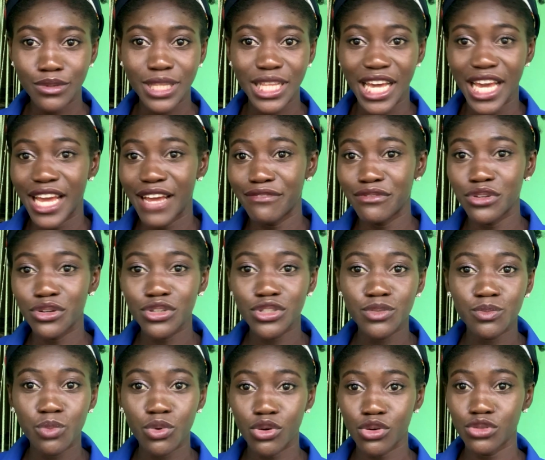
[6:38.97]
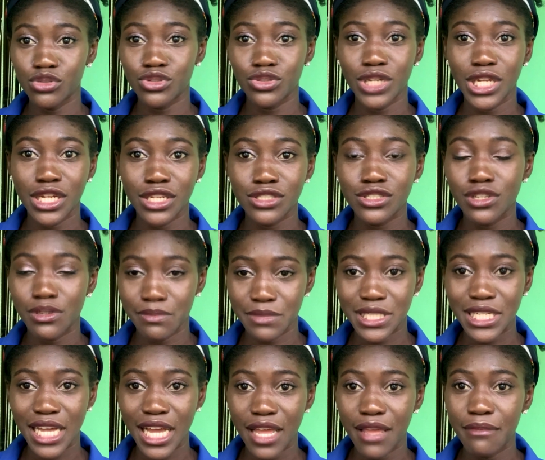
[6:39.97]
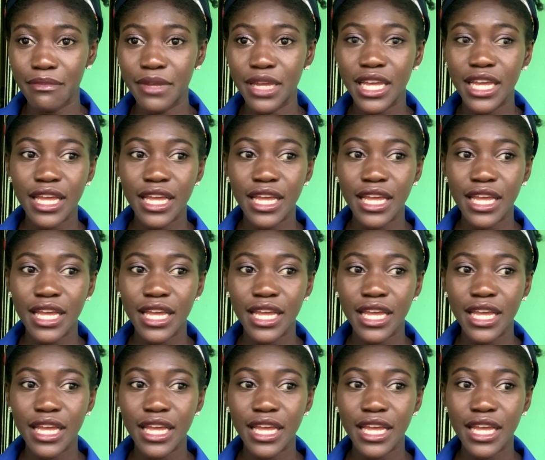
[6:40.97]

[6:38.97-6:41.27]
that I have not spoken to in some time,